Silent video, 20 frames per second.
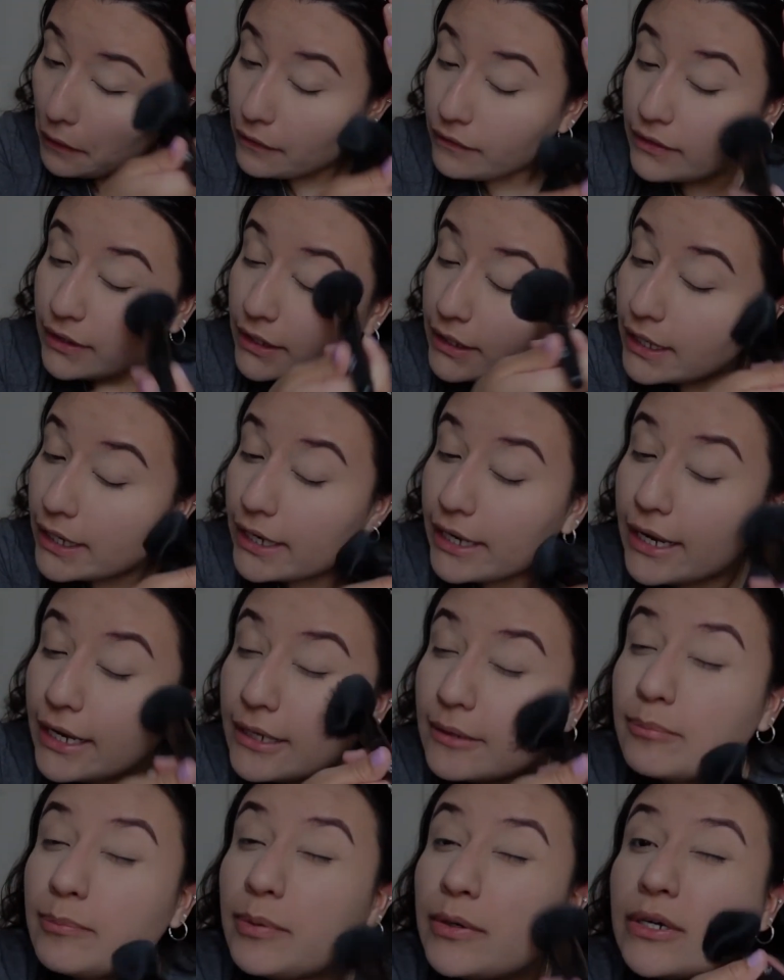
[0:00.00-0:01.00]
that I
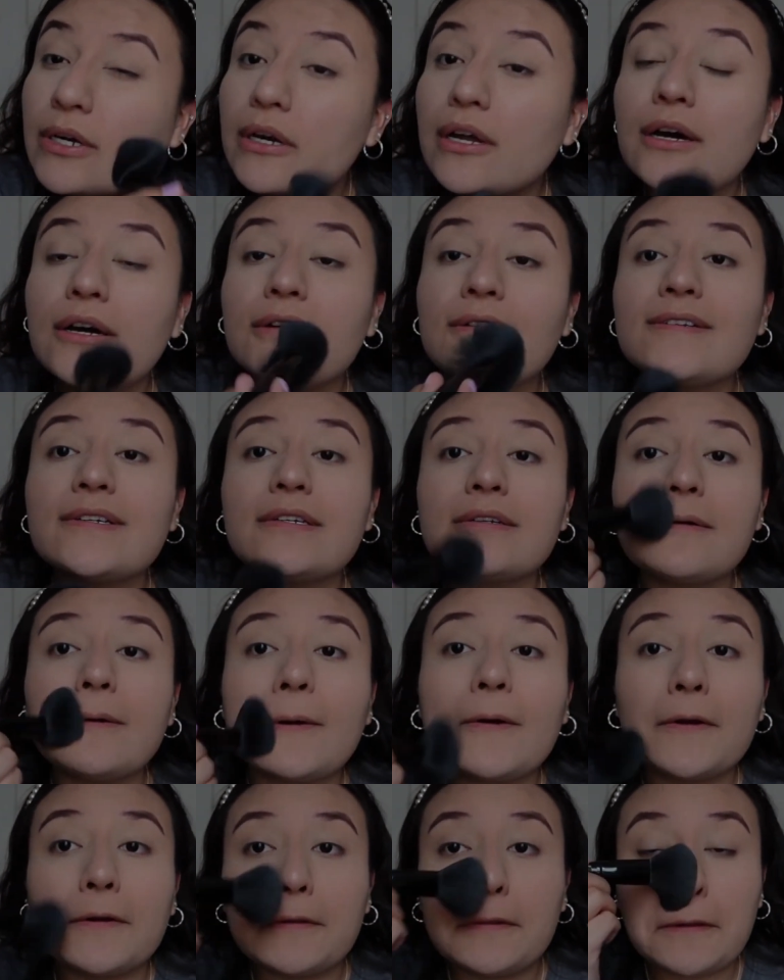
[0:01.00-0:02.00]
had put on
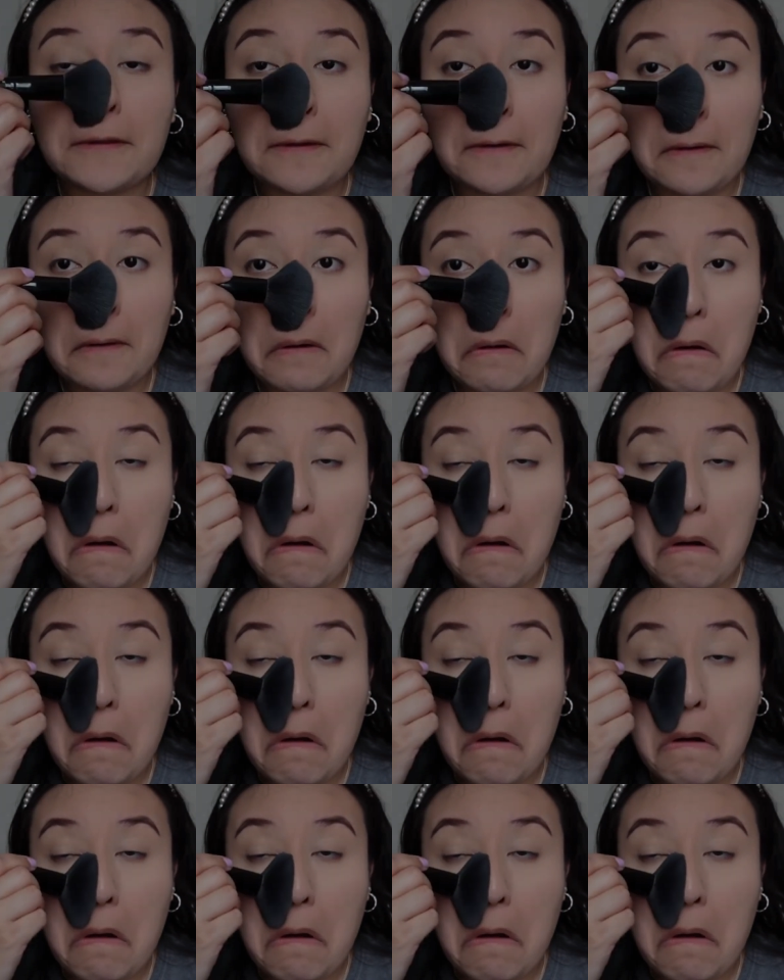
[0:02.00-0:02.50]
earlier.